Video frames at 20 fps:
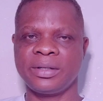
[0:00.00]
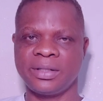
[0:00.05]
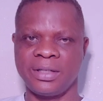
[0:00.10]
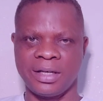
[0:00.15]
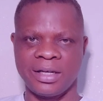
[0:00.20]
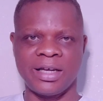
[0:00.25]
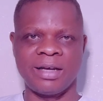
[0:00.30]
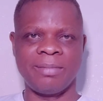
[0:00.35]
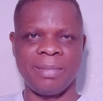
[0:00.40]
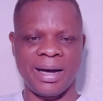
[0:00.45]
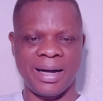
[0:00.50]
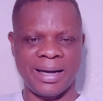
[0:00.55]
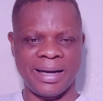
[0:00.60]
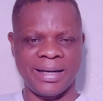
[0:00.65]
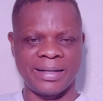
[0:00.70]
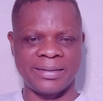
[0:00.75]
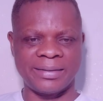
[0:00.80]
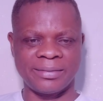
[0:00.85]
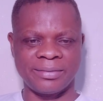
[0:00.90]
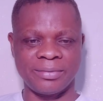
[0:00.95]
Shaking my
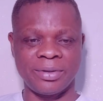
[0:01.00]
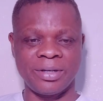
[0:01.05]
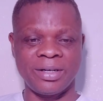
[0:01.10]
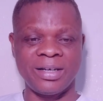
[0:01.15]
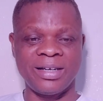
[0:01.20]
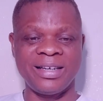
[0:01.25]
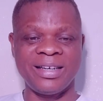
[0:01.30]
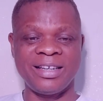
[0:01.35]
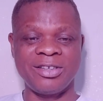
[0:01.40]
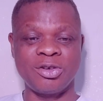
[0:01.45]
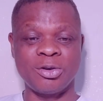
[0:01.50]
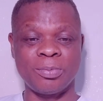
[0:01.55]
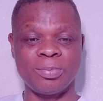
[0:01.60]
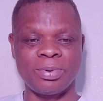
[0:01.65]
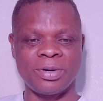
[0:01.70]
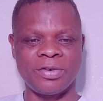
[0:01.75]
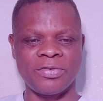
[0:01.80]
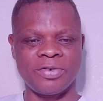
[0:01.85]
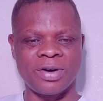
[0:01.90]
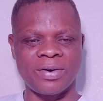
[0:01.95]
head. We really need to
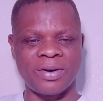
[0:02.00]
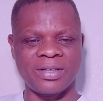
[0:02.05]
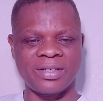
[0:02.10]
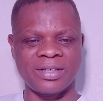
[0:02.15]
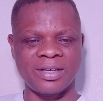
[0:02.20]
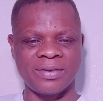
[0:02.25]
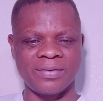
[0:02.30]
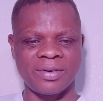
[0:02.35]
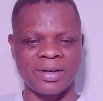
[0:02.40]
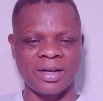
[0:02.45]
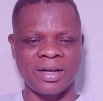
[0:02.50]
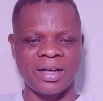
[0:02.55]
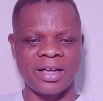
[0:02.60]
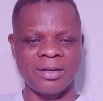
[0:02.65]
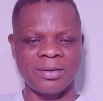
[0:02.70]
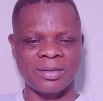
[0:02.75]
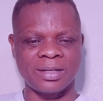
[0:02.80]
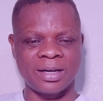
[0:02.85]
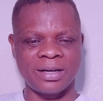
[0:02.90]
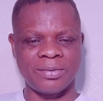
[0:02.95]
pray for ourselves,
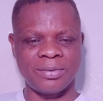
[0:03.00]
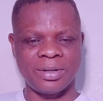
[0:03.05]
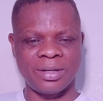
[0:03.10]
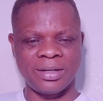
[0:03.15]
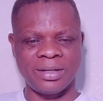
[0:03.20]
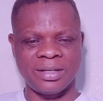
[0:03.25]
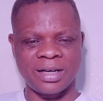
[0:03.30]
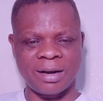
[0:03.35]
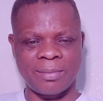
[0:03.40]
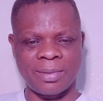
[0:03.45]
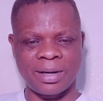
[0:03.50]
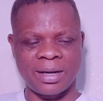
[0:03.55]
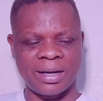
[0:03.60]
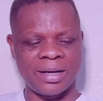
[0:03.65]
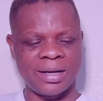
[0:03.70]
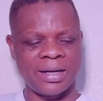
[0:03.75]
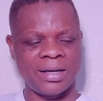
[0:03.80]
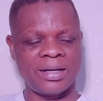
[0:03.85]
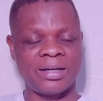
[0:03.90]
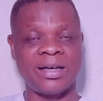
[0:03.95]
especially with the
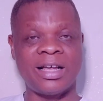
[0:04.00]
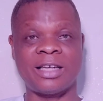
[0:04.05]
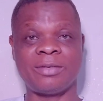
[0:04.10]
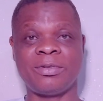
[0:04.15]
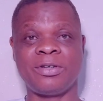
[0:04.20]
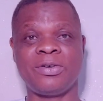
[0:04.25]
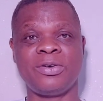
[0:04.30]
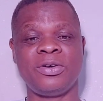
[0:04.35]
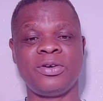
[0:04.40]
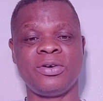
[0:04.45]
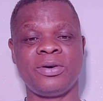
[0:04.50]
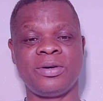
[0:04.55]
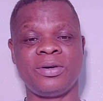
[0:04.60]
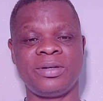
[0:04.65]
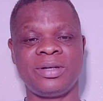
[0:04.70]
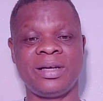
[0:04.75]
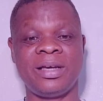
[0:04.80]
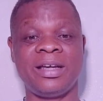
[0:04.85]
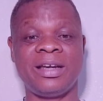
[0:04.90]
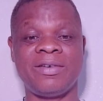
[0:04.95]
drama that will be going
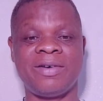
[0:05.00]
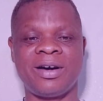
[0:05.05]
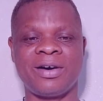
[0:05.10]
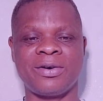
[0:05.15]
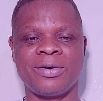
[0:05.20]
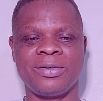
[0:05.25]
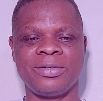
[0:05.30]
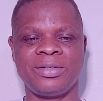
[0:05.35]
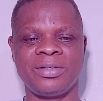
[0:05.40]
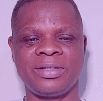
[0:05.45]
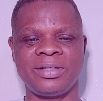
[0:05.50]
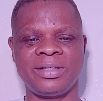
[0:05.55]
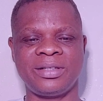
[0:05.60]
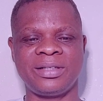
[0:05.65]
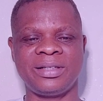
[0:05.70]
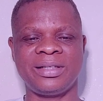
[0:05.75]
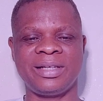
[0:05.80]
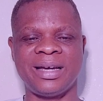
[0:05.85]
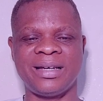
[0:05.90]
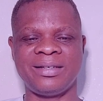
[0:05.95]
on in our
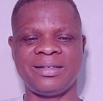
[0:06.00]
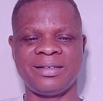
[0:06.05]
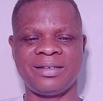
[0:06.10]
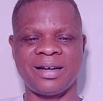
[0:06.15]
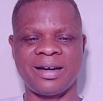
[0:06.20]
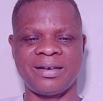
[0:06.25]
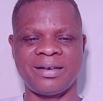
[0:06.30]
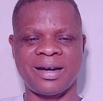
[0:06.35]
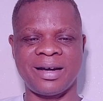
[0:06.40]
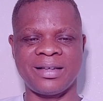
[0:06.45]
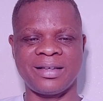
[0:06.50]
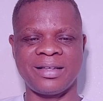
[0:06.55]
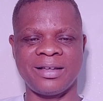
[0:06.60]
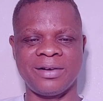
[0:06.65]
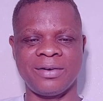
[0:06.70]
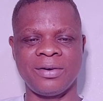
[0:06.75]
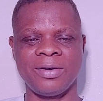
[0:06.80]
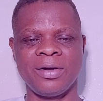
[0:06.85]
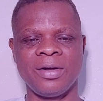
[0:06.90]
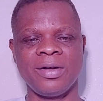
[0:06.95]
country, Nigeria, right
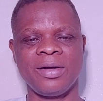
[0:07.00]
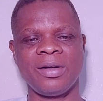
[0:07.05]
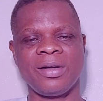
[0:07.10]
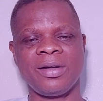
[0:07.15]
now.